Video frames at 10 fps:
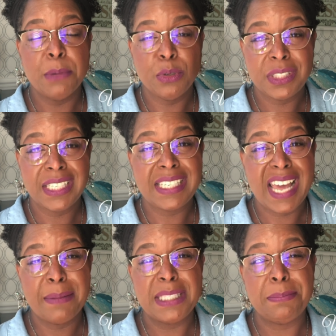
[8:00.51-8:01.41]
most of the
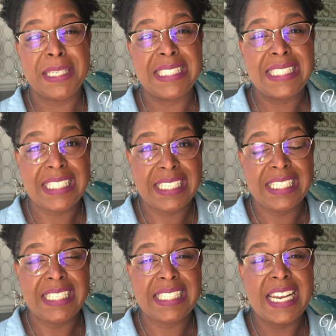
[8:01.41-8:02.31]
time it's been
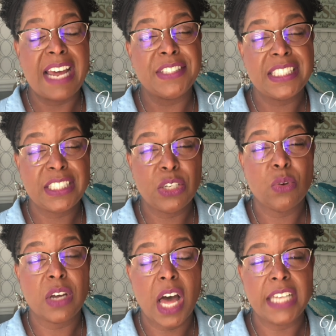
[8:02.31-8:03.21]
seedless, and I've
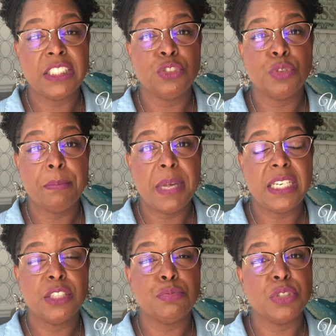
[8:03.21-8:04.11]
still gotten
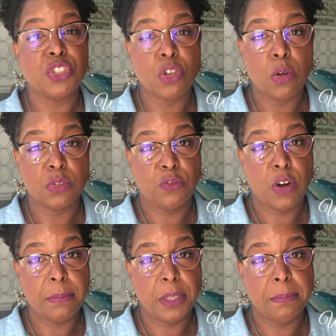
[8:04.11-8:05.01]
tremendous results
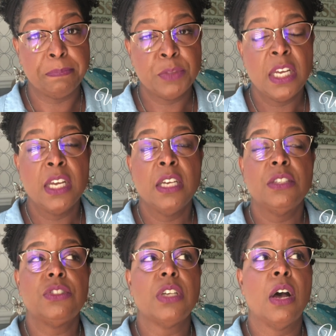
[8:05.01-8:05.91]
from them.
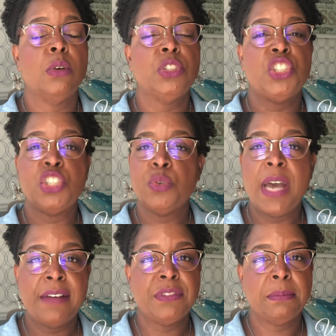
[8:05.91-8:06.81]
So you
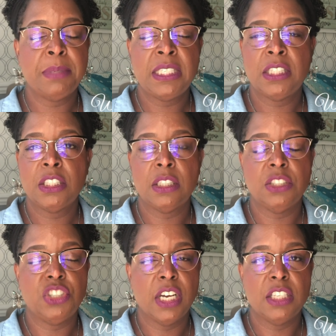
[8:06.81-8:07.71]
have to be the
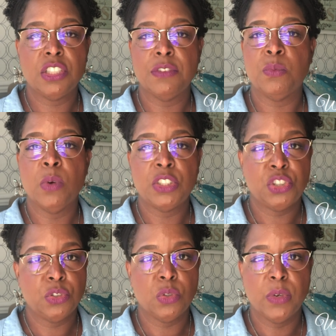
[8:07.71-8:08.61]
judge of
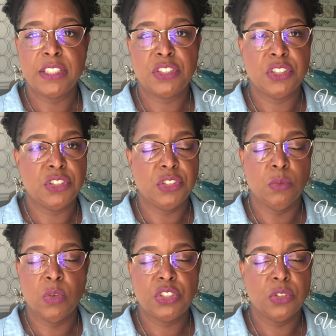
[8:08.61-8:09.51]
what you're going to
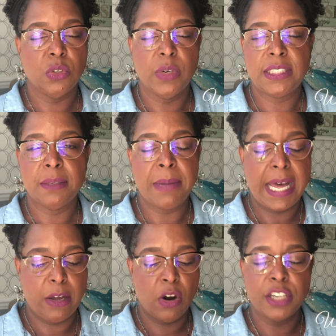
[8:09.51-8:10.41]
what you're going to
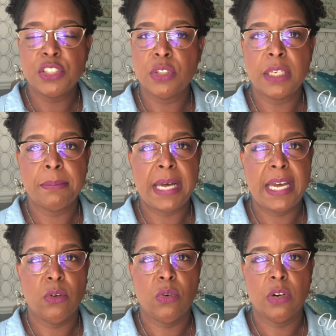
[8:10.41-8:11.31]
buy. Are you going to
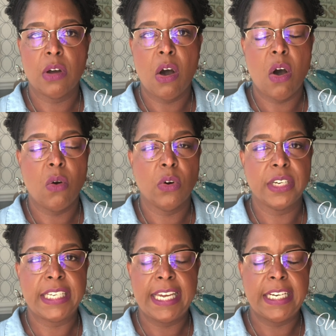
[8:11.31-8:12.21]
buy or all
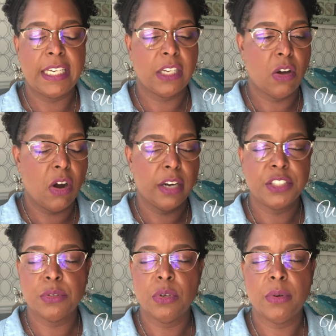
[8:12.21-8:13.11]
organic? Are
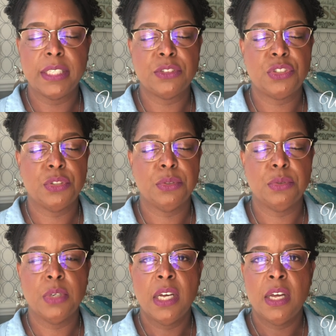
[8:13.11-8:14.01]
you going
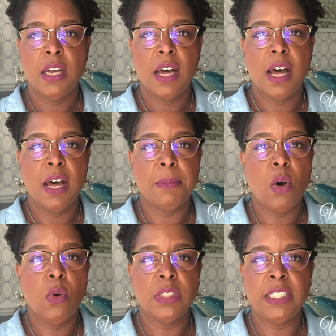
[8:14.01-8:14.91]
to Um,
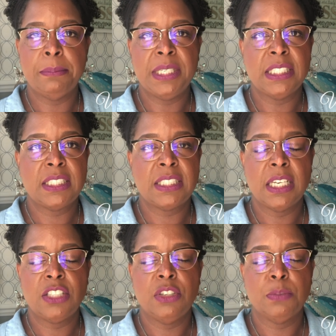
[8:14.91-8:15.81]
only be a
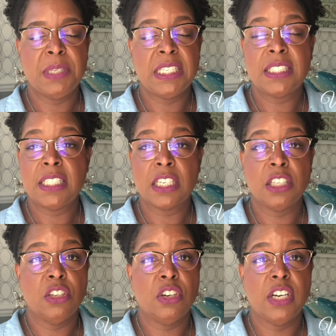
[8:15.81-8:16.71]
you know be a
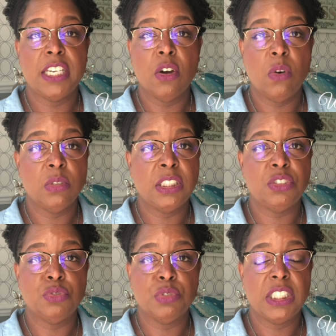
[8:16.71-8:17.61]
stickler and only
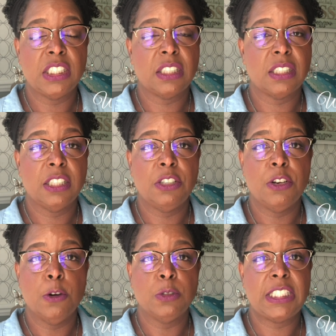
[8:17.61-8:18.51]
drink you
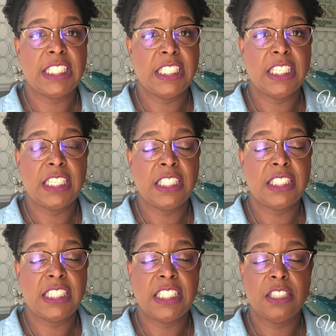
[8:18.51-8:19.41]
know seeded eat
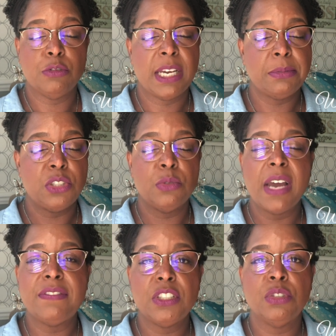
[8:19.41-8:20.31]
seeded grapes? You
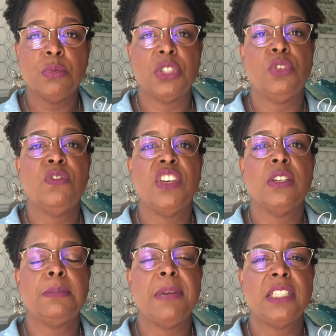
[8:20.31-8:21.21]
have to do what you feel
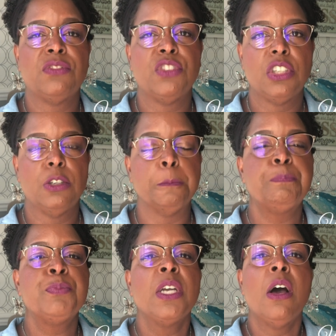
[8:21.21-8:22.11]
is best for you.
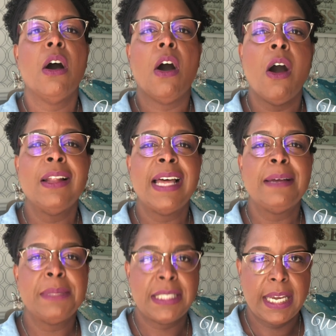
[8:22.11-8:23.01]
All
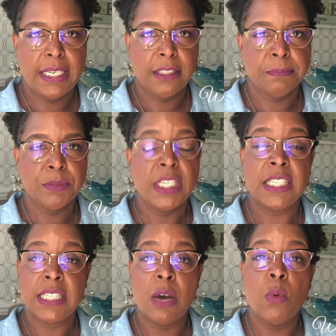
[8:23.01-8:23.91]
I'm saying
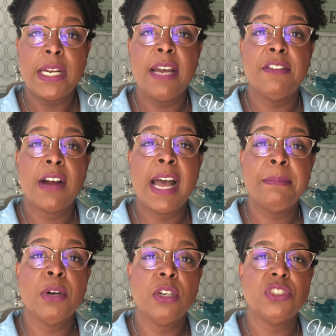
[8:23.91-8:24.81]
is that whenever I
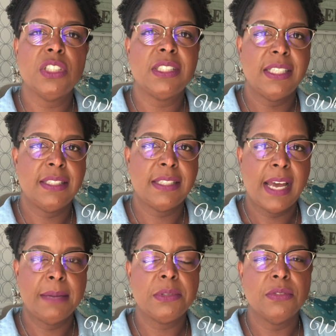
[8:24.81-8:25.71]
purchase these
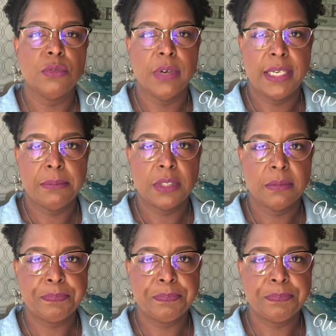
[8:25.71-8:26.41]
types of grapes